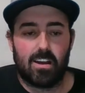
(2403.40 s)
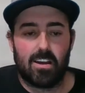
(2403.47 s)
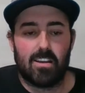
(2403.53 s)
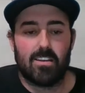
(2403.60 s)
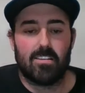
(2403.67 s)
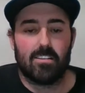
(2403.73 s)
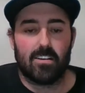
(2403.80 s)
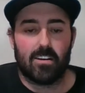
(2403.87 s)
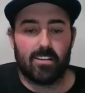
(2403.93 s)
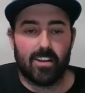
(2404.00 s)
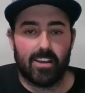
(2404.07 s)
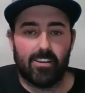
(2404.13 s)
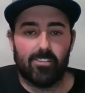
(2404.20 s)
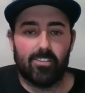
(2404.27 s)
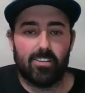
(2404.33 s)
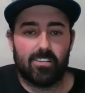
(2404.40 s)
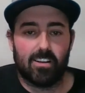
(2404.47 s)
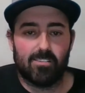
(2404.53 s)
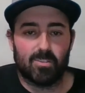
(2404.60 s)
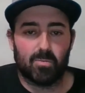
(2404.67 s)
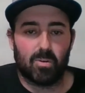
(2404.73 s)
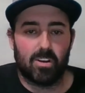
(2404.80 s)
I nailed it,
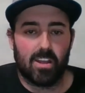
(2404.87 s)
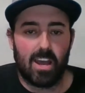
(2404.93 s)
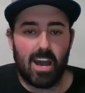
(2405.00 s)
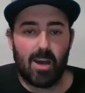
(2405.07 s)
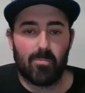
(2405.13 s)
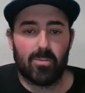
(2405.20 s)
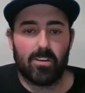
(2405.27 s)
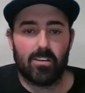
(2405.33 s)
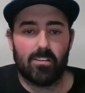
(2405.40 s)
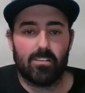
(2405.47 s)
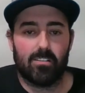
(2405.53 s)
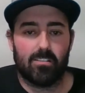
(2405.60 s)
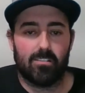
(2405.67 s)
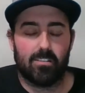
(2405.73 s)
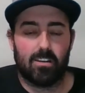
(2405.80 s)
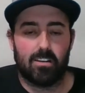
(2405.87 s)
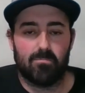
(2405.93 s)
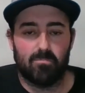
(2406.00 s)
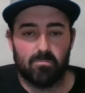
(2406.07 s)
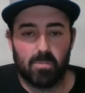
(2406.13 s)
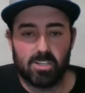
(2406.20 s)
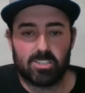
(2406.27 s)
and I was pretty happy.
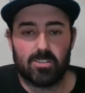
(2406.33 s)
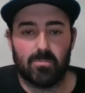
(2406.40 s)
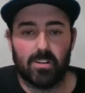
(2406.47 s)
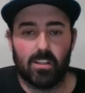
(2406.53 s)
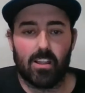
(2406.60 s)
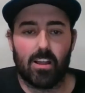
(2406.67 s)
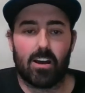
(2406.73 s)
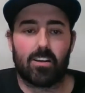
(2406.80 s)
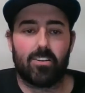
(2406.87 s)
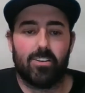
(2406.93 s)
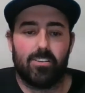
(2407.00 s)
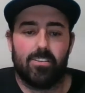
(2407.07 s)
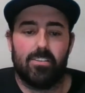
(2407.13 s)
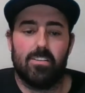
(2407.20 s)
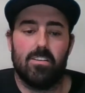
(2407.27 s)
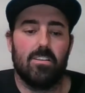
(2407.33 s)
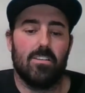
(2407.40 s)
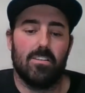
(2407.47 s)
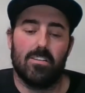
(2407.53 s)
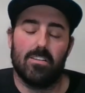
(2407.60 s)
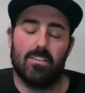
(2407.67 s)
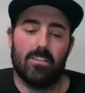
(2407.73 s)
Must have been luck.
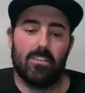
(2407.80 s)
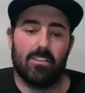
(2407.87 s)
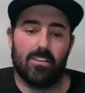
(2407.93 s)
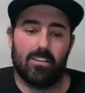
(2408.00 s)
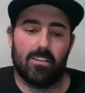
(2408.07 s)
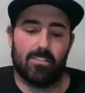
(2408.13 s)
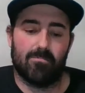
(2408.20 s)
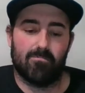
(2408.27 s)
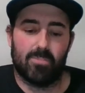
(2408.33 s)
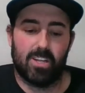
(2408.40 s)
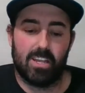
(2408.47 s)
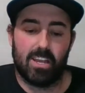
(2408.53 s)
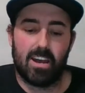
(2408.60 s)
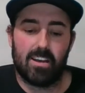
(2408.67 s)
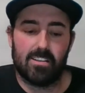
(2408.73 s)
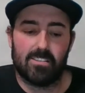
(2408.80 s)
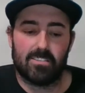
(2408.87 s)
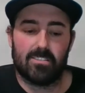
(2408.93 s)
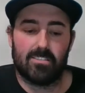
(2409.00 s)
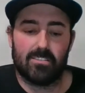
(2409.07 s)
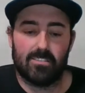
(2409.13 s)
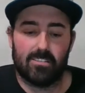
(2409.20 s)
But yeah,
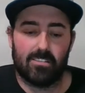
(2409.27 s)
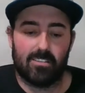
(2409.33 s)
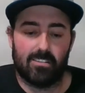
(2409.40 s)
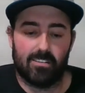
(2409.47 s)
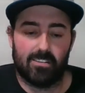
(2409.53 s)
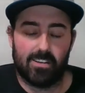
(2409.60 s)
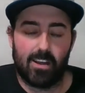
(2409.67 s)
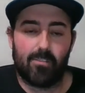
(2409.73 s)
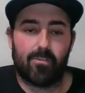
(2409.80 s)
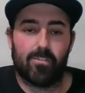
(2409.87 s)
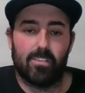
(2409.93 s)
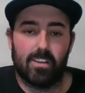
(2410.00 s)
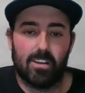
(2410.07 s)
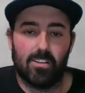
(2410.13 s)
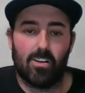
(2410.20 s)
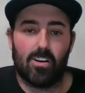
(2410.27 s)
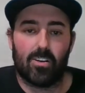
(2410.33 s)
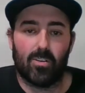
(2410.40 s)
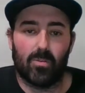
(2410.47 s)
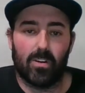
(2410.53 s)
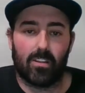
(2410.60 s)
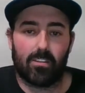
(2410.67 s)
it's definitely a
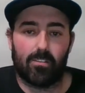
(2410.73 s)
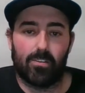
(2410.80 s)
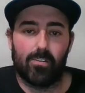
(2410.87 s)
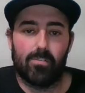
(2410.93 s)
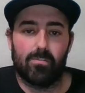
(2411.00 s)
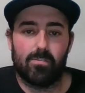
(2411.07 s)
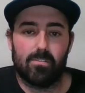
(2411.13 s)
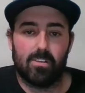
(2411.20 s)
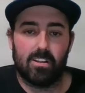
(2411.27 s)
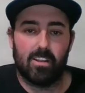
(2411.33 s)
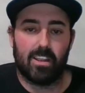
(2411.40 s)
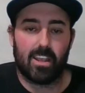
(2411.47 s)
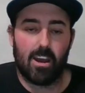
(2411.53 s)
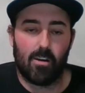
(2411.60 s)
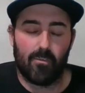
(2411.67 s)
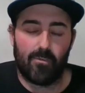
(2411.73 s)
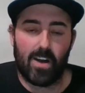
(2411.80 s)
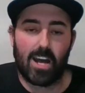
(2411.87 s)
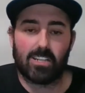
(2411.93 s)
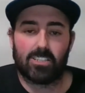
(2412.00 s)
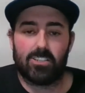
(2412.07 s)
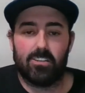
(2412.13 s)
lot going through. Like, how
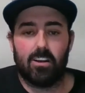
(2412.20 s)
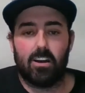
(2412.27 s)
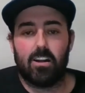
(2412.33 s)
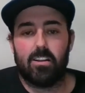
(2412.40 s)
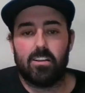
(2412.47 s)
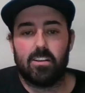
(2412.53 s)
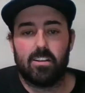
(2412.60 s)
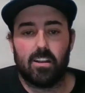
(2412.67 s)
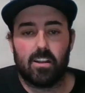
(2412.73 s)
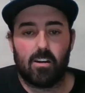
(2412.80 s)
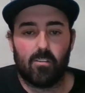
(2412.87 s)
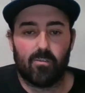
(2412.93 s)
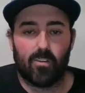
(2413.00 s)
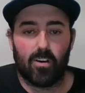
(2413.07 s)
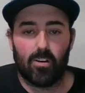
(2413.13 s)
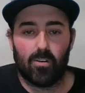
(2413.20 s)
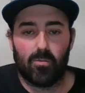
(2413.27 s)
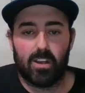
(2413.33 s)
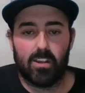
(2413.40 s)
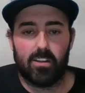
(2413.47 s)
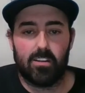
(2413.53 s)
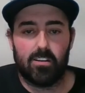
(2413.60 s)
fast you got to hit it, how far
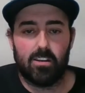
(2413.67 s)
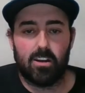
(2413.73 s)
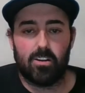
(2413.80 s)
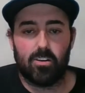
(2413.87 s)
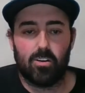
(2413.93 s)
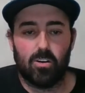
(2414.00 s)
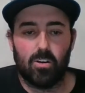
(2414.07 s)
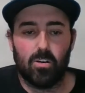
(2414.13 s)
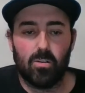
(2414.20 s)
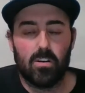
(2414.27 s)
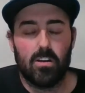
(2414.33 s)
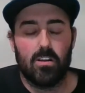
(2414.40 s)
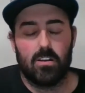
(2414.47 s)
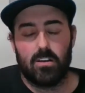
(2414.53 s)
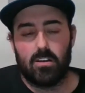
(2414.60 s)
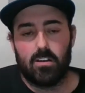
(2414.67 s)
away do you got to go.